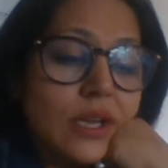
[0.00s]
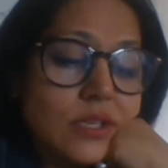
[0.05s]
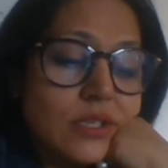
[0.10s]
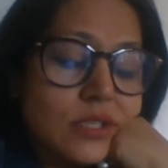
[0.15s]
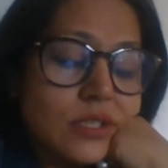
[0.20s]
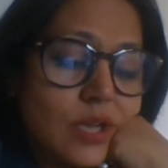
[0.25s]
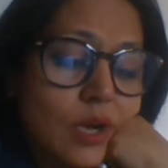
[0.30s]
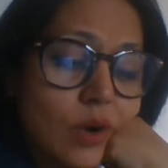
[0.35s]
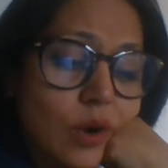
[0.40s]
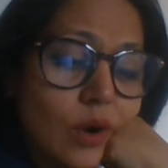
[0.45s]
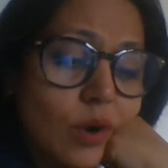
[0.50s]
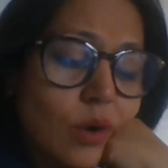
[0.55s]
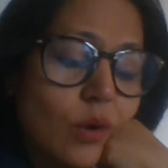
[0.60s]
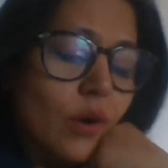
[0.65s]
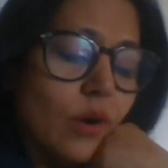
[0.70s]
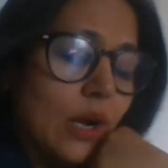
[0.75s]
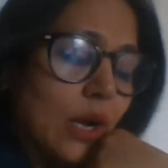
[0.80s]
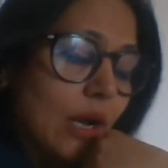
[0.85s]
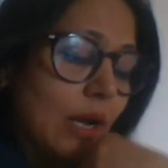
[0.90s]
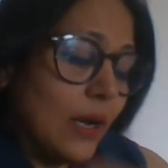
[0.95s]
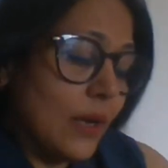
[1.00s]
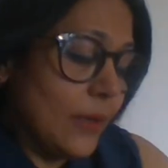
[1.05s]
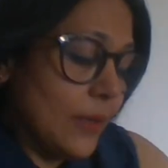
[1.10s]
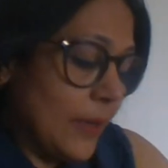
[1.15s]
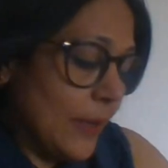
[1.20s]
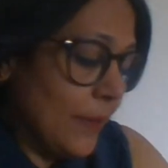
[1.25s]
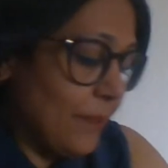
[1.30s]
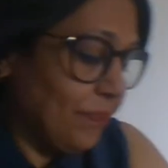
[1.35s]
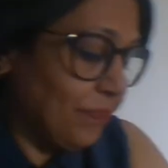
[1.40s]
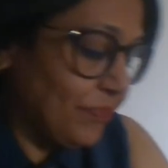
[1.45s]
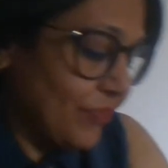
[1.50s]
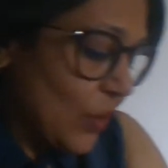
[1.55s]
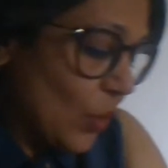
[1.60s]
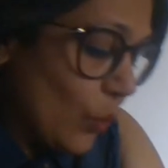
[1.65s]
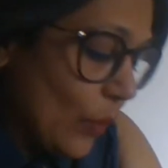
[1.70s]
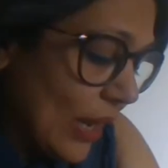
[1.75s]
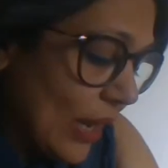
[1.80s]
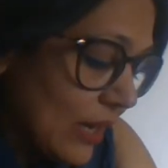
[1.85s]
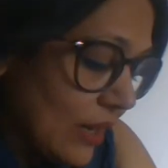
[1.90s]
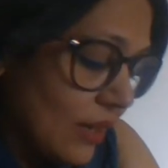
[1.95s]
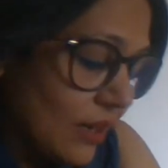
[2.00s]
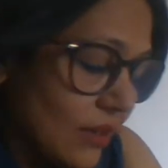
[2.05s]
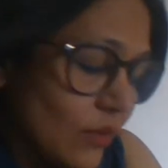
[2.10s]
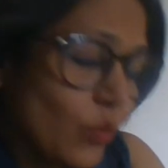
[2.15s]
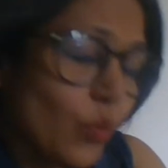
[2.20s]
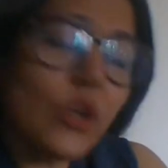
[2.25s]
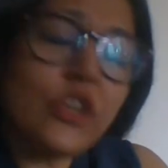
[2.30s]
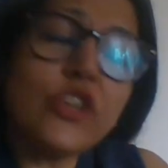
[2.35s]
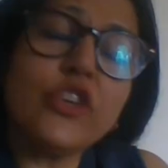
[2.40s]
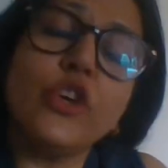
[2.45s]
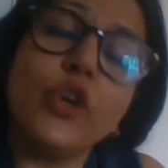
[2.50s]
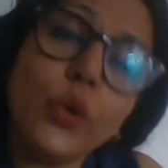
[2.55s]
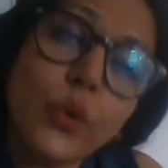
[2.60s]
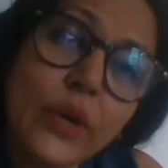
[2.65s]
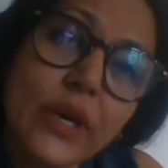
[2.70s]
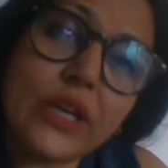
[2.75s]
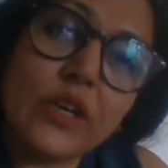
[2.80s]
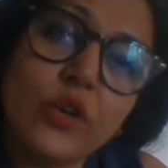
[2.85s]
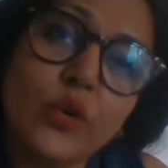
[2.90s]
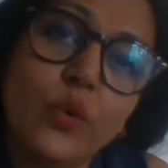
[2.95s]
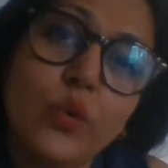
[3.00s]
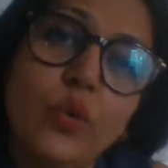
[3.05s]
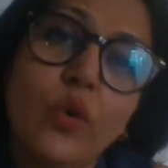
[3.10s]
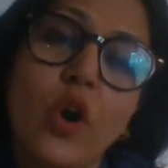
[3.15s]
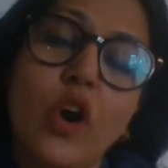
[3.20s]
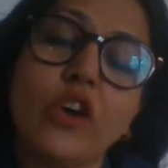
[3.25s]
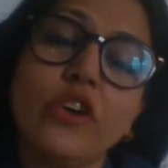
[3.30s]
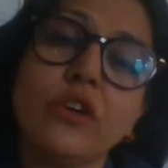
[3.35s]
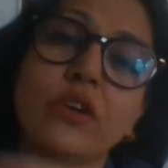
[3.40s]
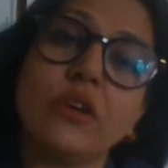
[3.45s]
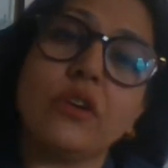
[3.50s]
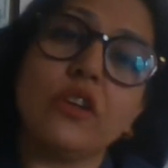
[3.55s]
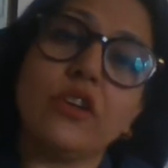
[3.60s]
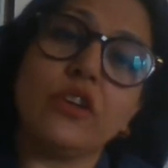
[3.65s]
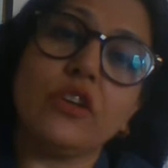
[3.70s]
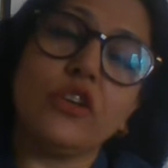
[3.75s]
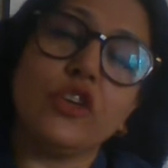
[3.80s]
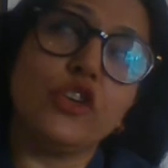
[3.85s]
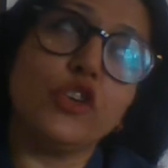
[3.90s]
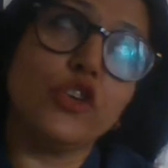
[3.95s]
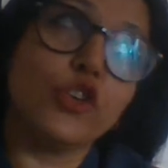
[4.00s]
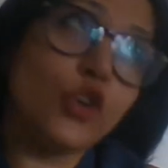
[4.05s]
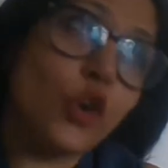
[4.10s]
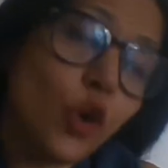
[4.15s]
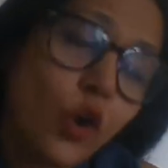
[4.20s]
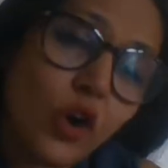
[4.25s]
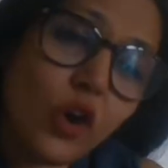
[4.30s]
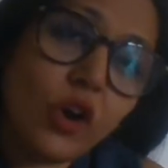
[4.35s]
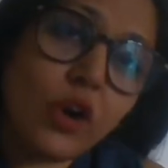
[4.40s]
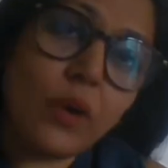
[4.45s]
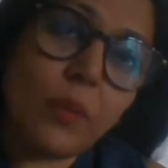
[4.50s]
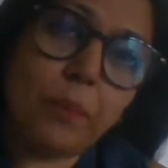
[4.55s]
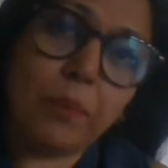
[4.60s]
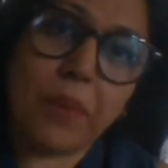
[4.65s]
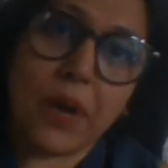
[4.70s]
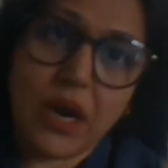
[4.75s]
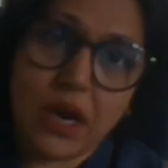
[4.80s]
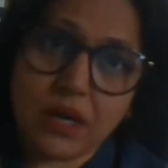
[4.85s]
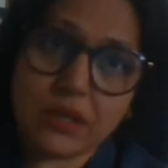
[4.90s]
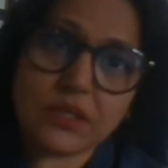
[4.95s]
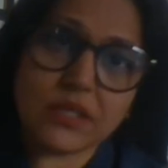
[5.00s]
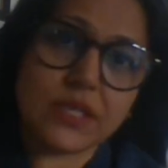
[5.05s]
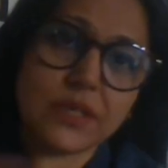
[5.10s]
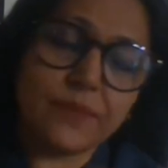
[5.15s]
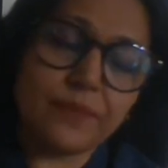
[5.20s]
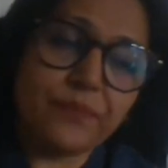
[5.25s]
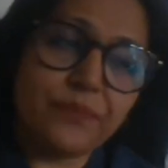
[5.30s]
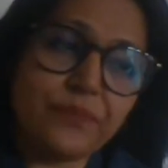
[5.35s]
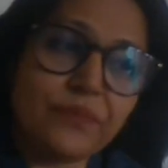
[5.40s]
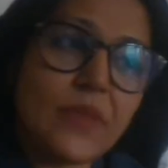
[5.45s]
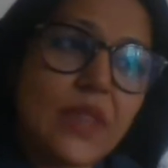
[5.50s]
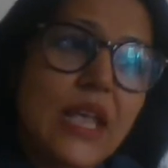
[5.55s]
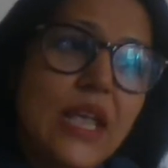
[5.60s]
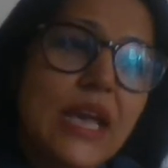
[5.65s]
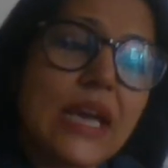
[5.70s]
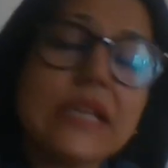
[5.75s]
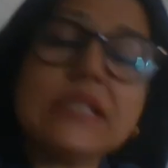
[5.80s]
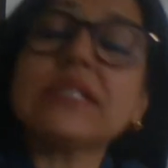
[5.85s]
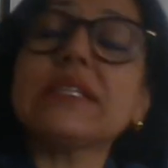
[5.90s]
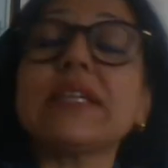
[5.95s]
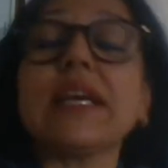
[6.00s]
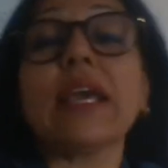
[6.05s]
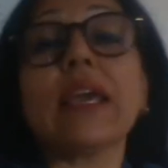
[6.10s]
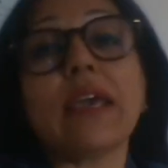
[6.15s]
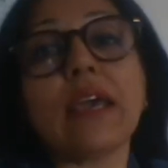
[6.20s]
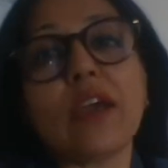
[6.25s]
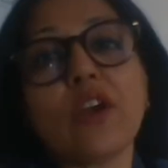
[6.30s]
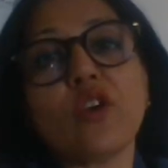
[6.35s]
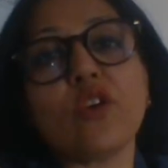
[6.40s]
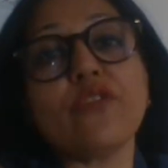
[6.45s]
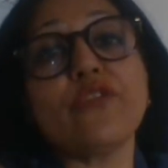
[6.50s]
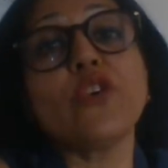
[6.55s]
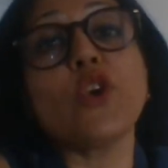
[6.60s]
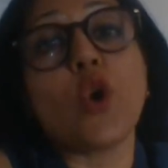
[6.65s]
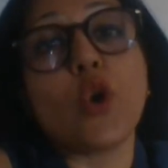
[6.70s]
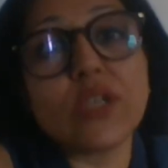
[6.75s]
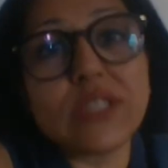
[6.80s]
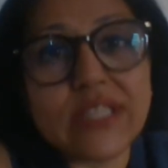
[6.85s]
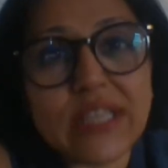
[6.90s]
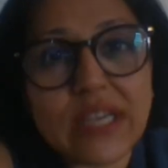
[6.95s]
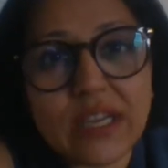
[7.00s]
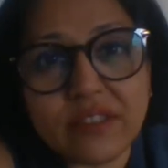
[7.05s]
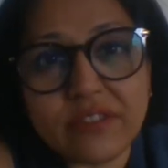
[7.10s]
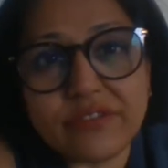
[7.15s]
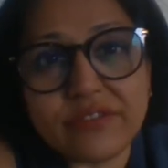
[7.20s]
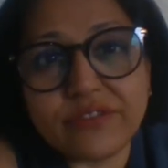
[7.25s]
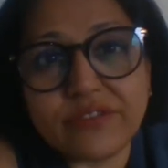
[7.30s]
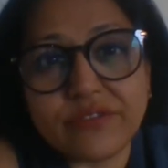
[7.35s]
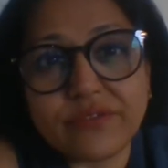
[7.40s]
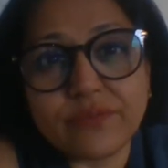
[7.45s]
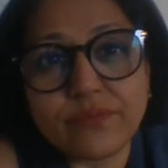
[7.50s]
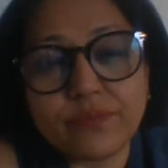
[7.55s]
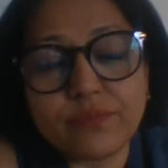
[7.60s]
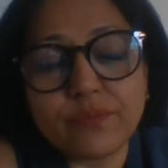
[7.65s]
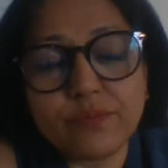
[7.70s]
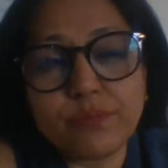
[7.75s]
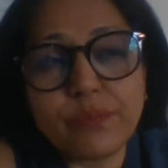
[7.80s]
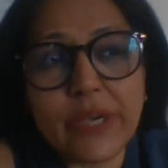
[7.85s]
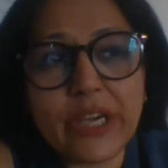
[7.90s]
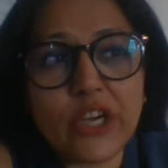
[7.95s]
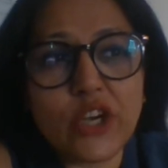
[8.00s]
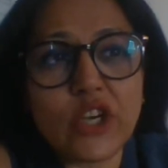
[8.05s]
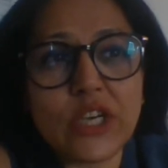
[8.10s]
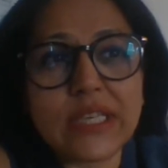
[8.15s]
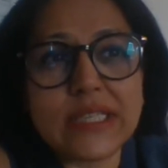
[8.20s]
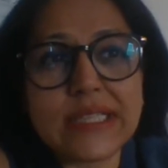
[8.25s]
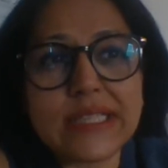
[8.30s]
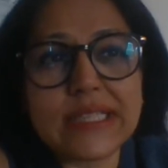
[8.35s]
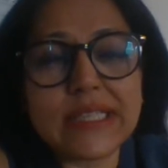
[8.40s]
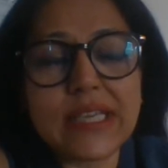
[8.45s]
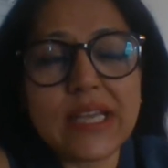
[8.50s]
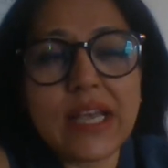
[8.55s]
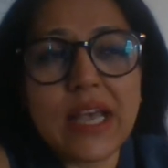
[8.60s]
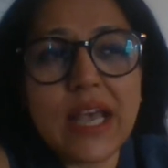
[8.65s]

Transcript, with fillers: So, uh, well, what you can do on your part is take care of yourself because